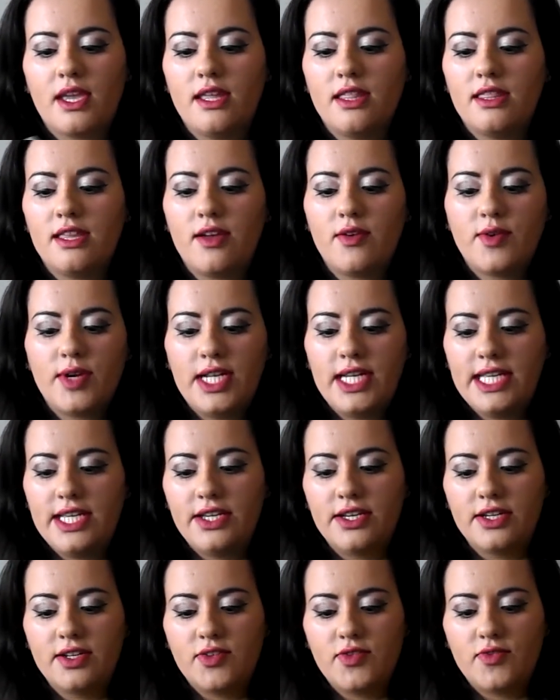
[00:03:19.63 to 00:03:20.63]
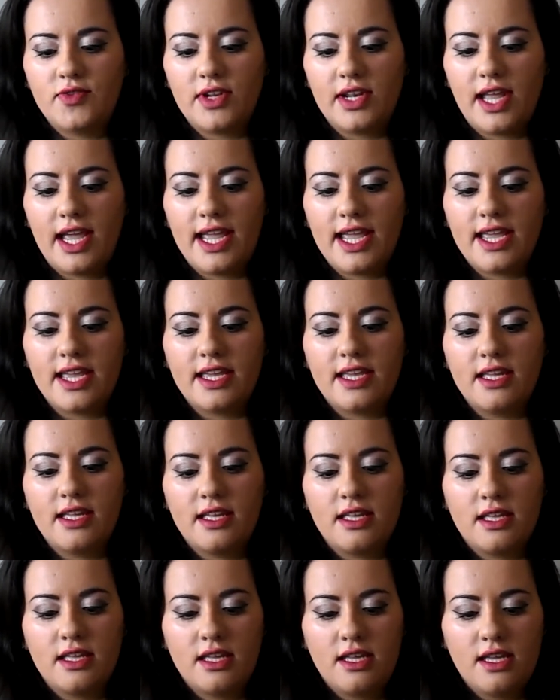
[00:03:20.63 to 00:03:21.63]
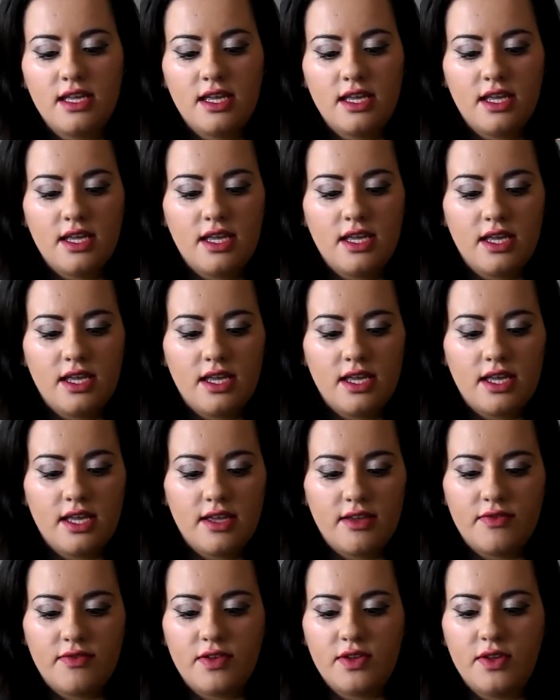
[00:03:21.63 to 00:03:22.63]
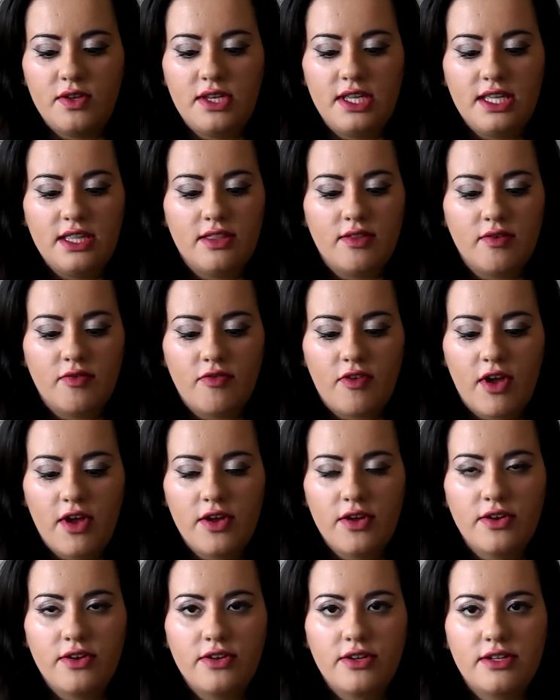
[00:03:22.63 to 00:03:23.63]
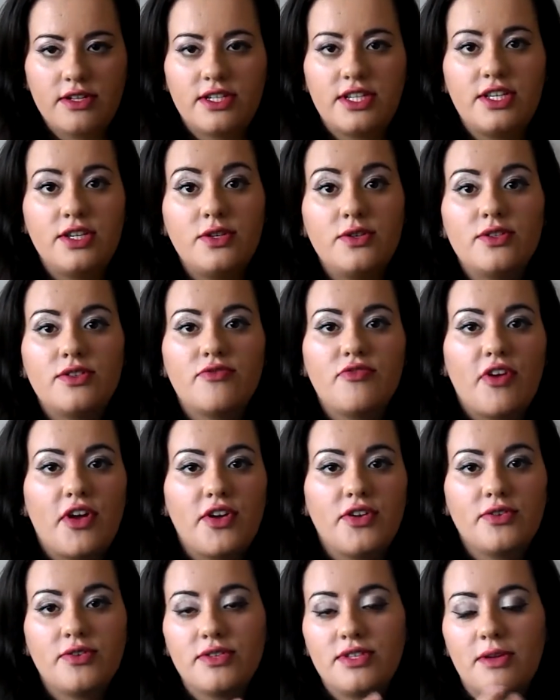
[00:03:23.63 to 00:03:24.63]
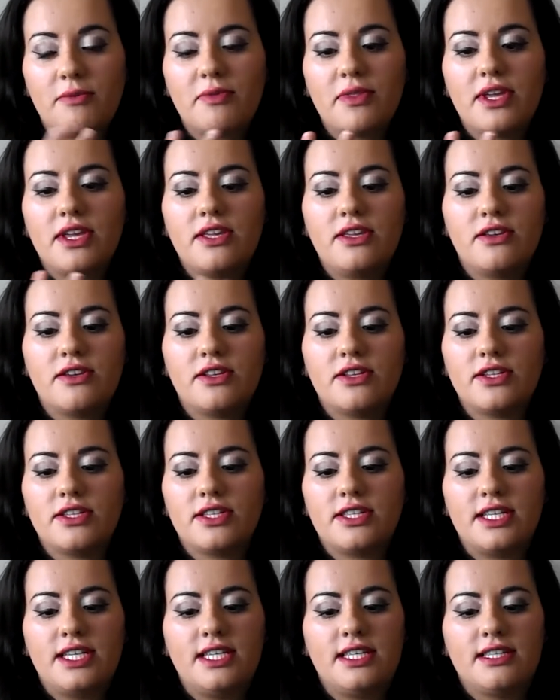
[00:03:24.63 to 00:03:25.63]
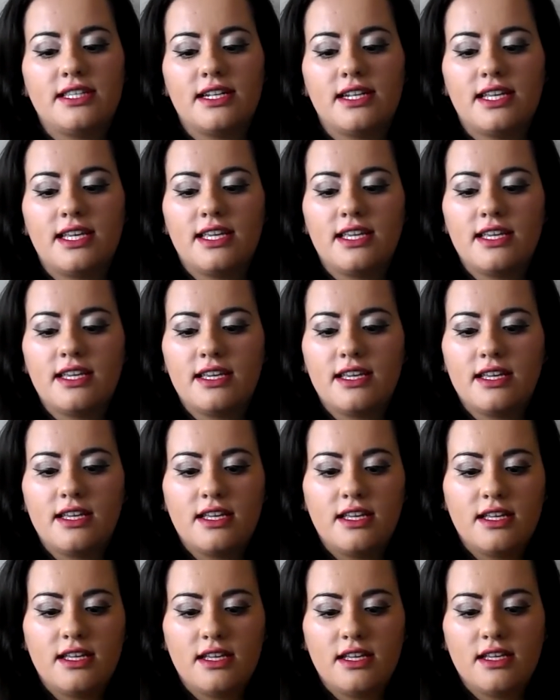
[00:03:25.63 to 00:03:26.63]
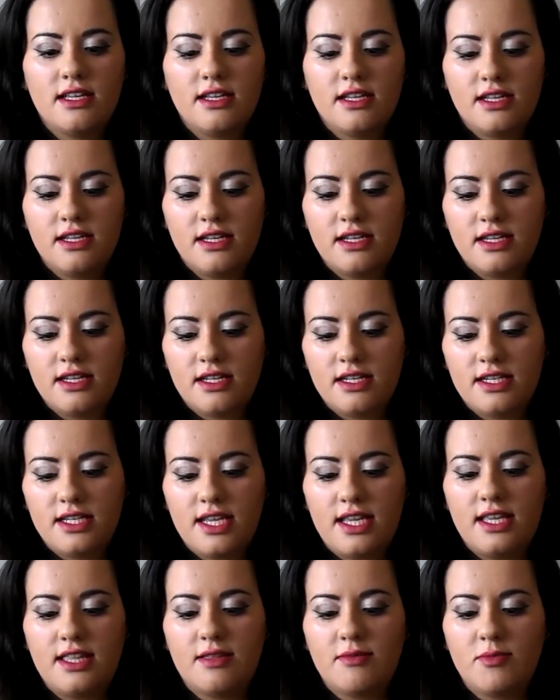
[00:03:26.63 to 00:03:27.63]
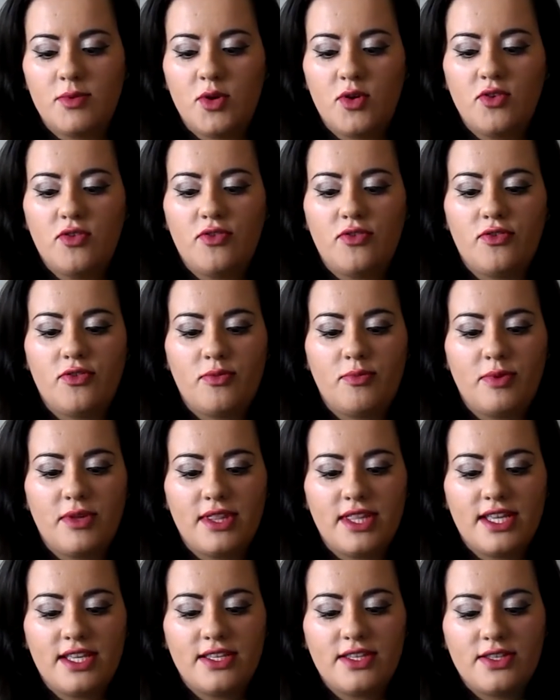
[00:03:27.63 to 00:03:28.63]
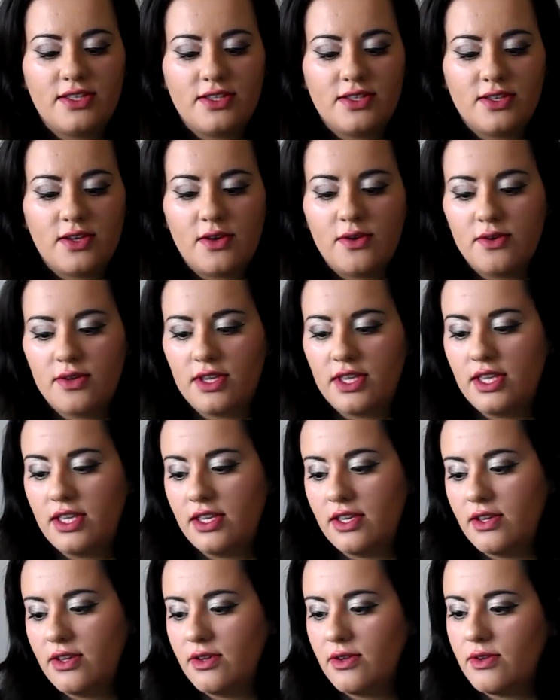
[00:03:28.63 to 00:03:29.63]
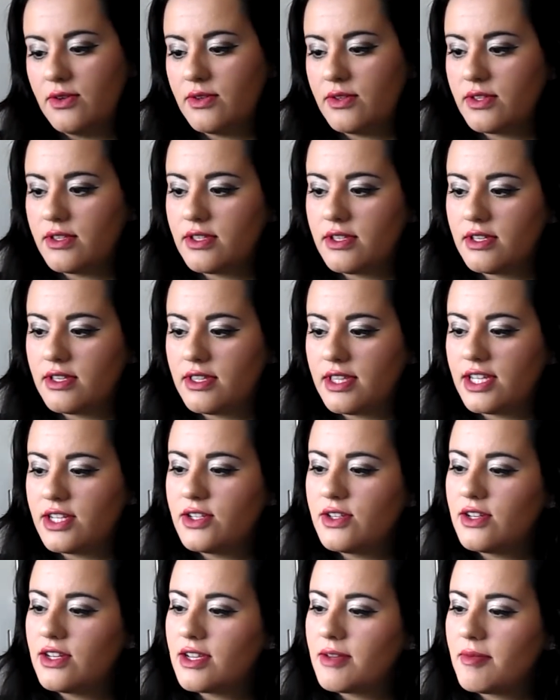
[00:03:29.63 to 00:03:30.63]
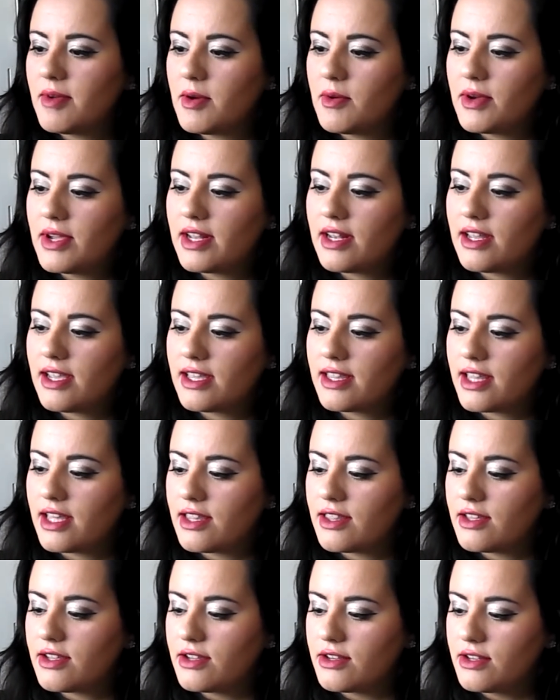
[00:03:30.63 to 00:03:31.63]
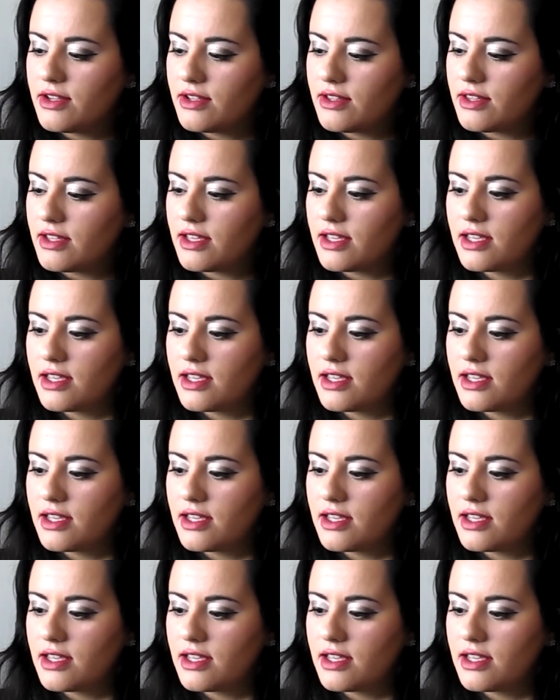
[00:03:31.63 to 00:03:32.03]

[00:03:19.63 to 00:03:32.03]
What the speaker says: They're really good for like if you need the phone to use a phone or something, you can just easily take them off. But they're so cute. They do look a bit weird like that though, don't